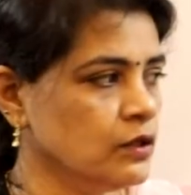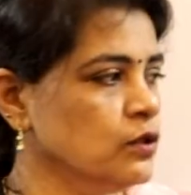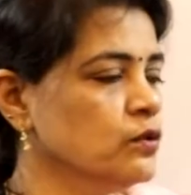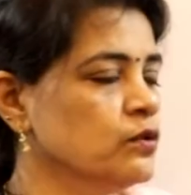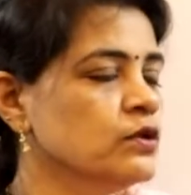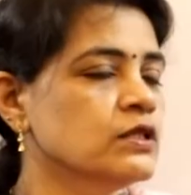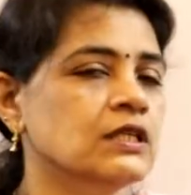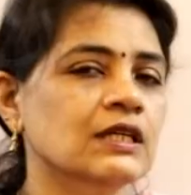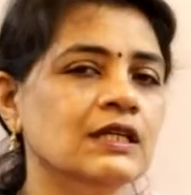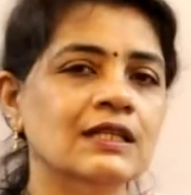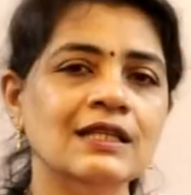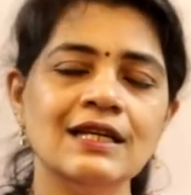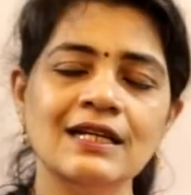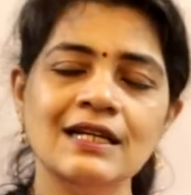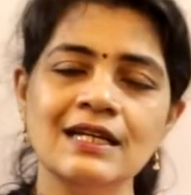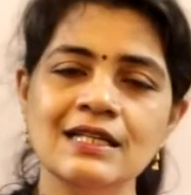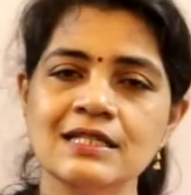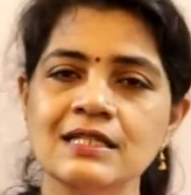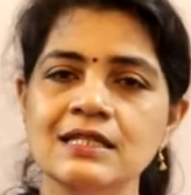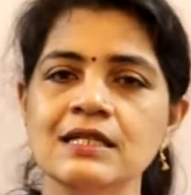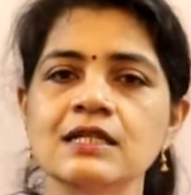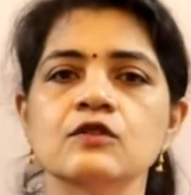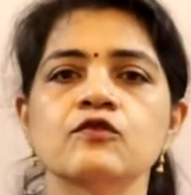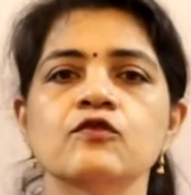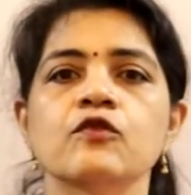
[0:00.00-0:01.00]
using the
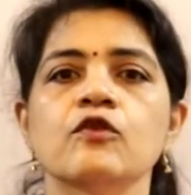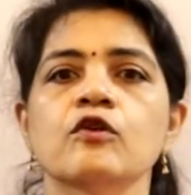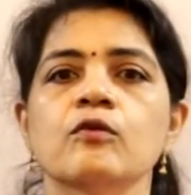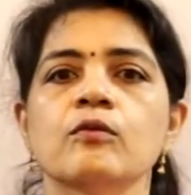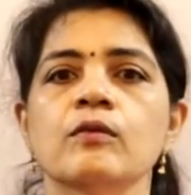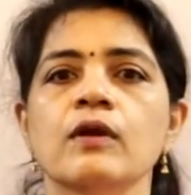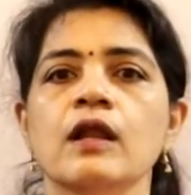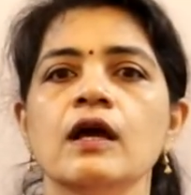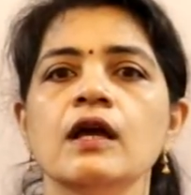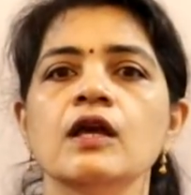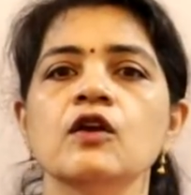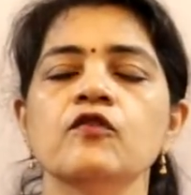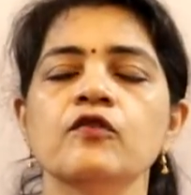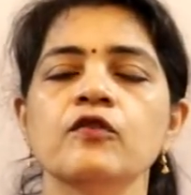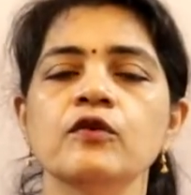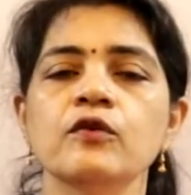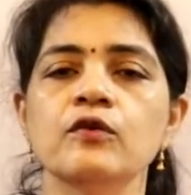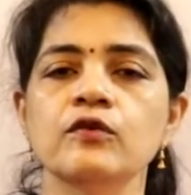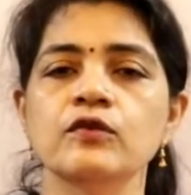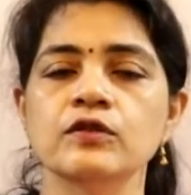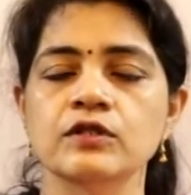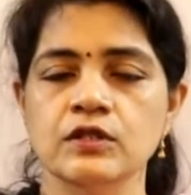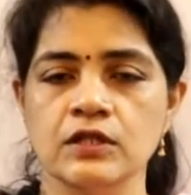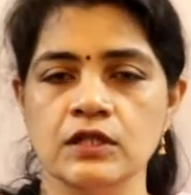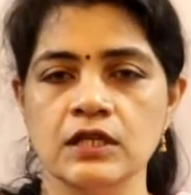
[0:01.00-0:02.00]
distance formula, if
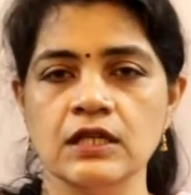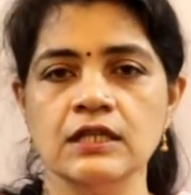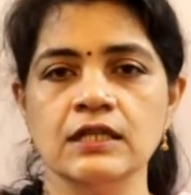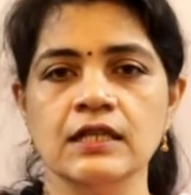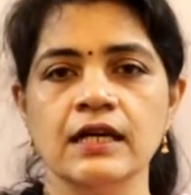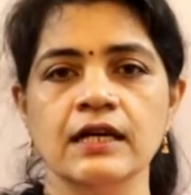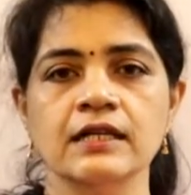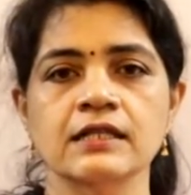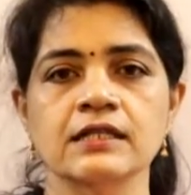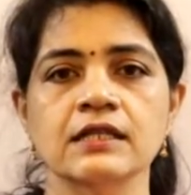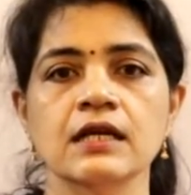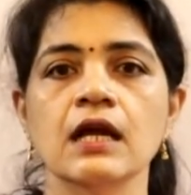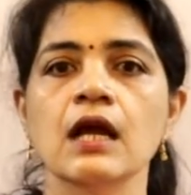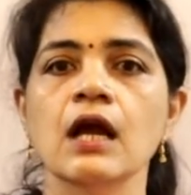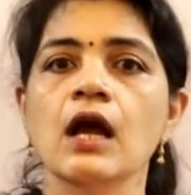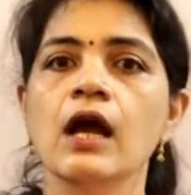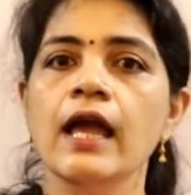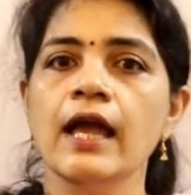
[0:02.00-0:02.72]
you see that